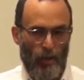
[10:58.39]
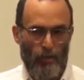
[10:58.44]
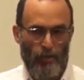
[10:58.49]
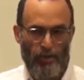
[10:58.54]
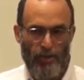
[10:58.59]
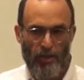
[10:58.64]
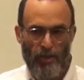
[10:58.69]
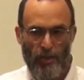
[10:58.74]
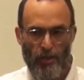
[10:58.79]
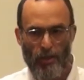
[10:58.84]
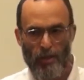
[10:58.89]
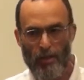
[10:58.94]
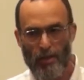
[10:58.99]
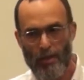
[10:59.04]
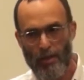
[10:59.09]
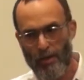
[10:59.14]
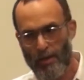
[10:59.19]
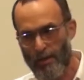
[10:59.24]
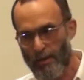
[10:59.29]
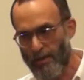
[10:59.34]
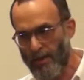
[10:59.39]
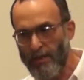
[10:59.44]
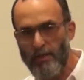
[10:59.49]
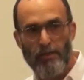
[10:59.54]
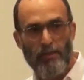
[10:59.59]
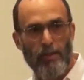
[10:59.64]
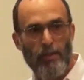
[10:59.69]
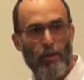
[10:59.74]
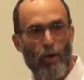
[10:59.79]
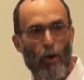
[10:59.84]
You see,
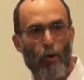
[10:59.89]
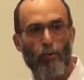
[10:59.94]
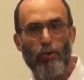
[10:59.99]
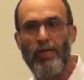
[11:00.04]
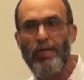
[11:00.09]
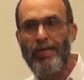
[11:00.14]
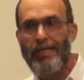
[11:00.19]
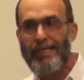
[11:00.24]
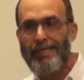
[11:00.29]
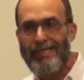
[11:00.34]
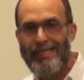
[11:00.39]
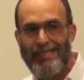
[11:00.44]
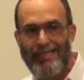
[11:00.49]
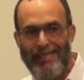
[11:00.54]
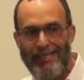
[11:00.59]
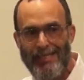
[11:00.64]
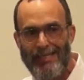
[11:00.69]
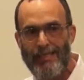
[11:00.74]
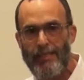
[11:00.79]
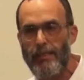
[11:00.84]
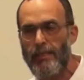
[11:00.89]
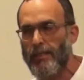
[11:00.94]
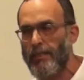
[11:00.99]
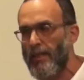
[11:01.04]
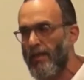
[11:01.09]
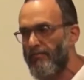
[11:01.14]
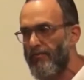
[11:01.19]
this is the only consistent